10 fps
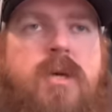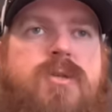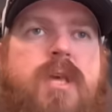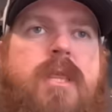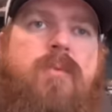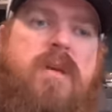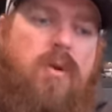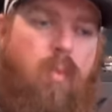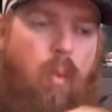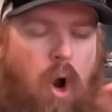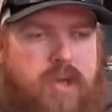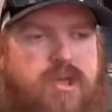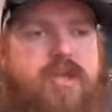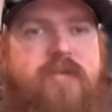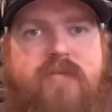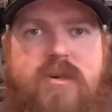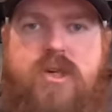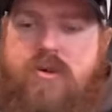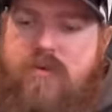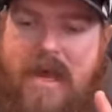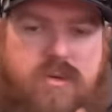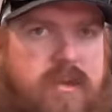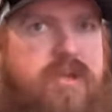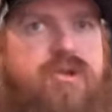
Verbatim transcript: so that we could watch the fish interact with